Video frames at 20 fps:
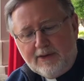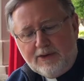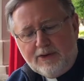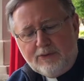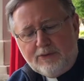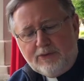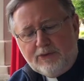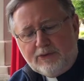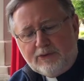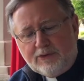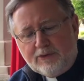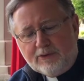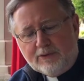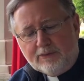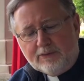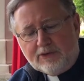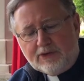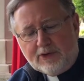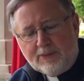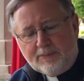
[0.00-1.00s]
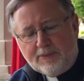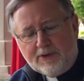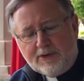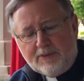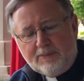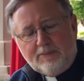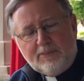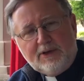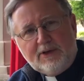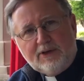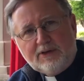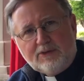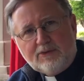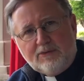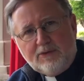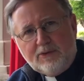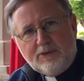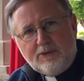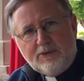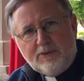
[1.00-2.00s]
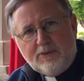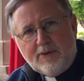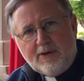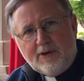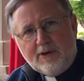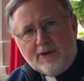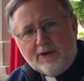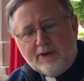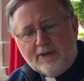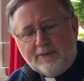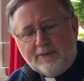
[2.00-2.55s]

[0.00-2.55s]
you deserve something because of who you are.